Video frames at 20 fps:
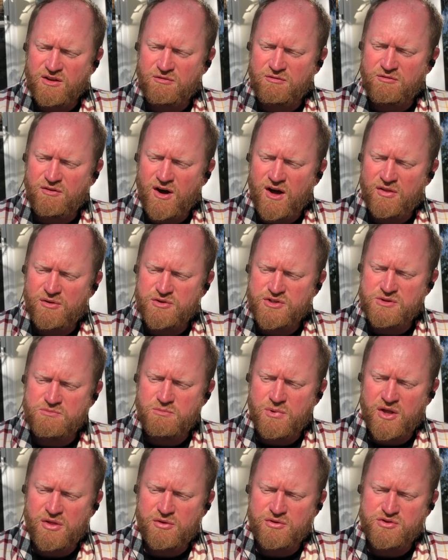that fathers and
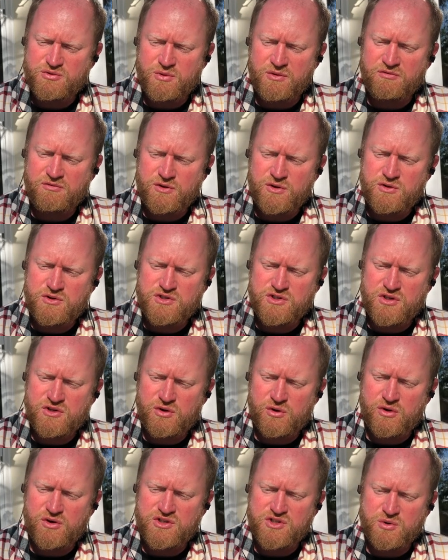mothers refused to
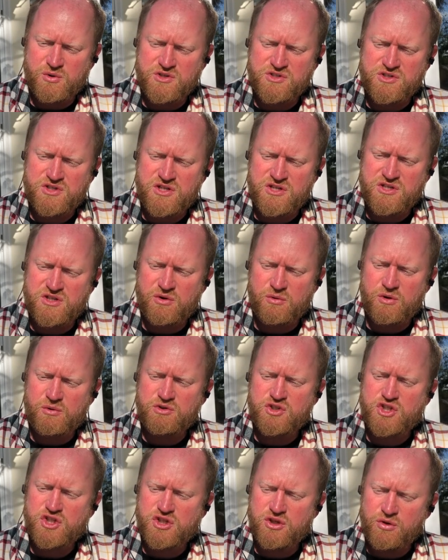nurse or assist their
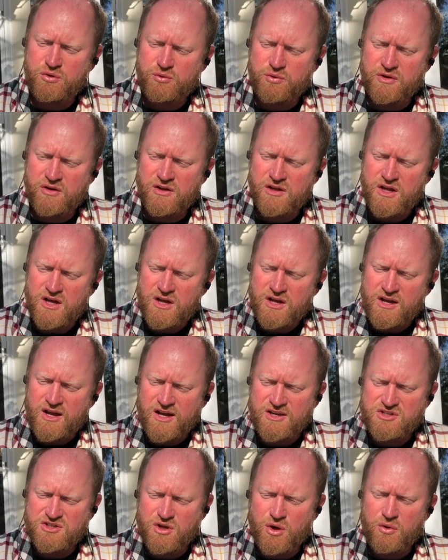own children
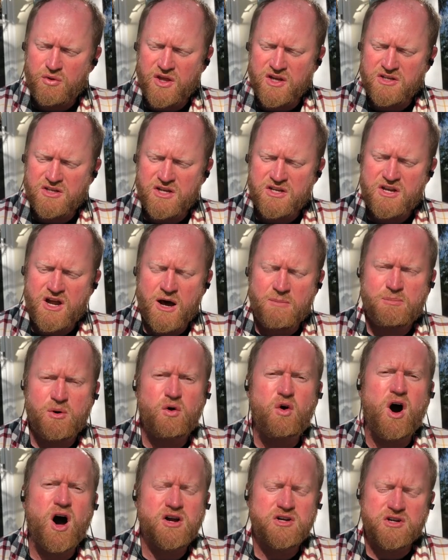as though they did not
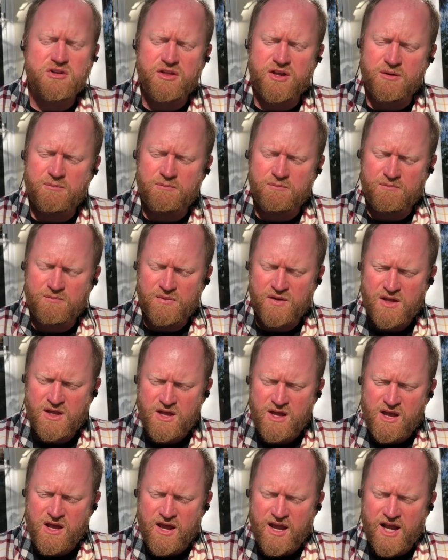belong to them.
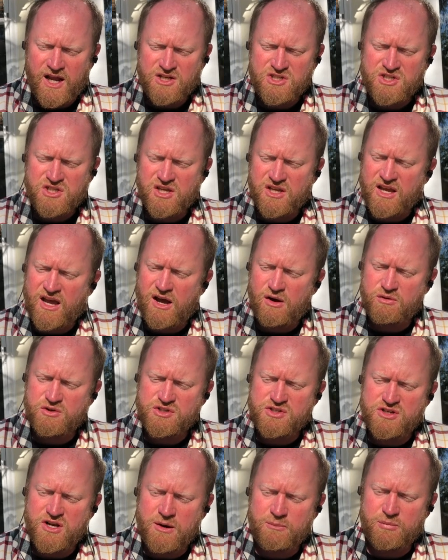Hence the
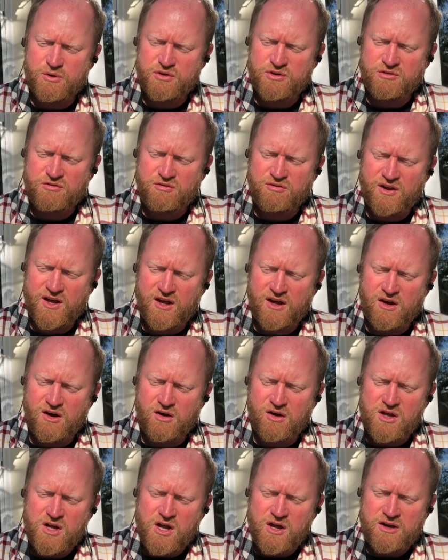countless numbers
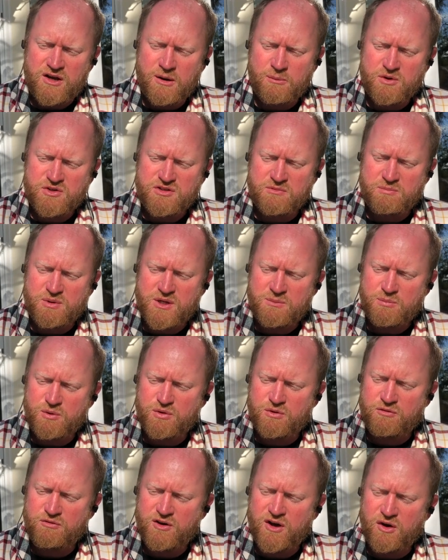of people
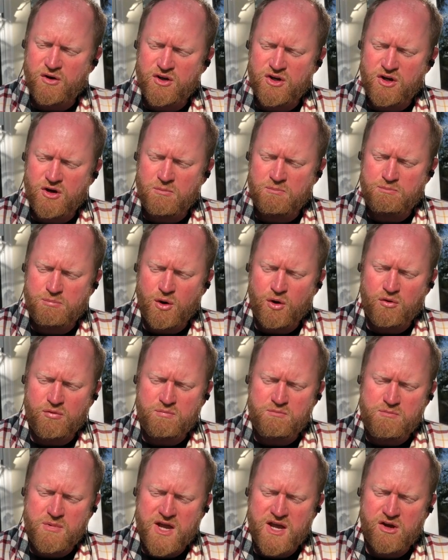who fell ill, both
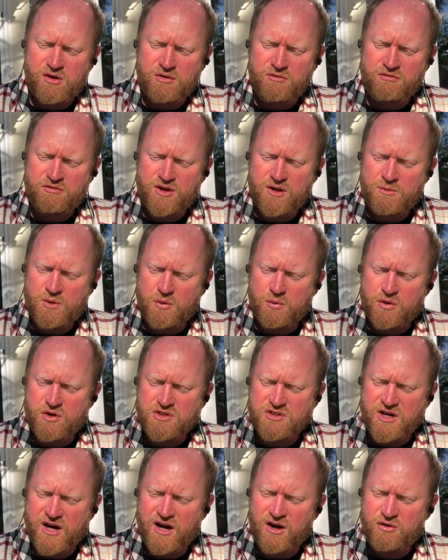male and female, were
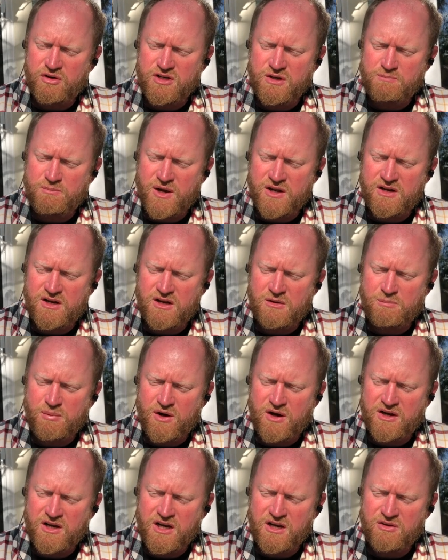entirely dependent
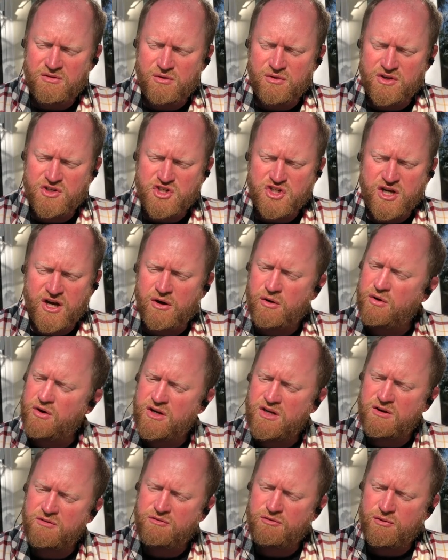upon either the
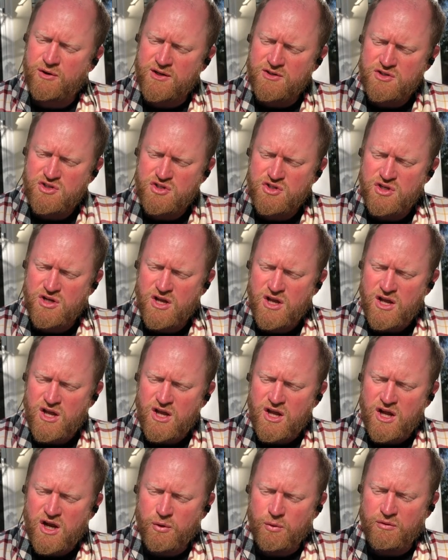charity of friends,
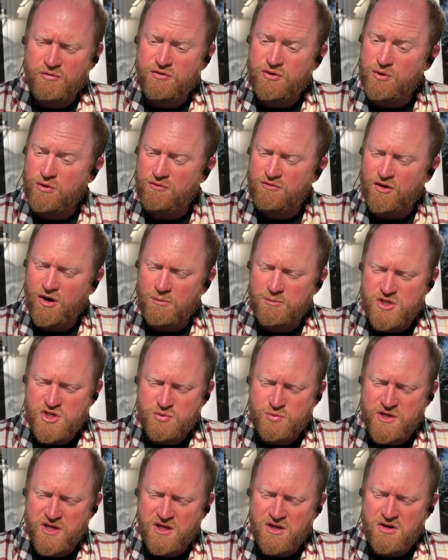who were few and far
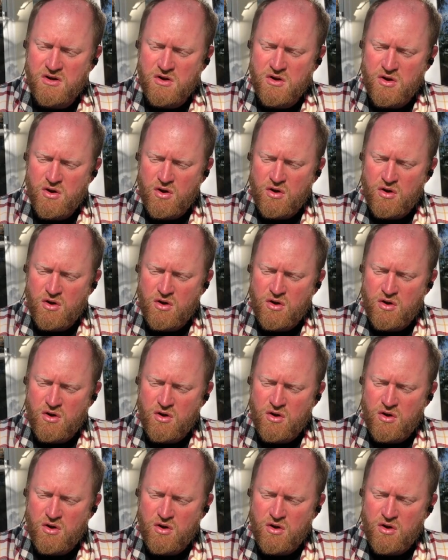between,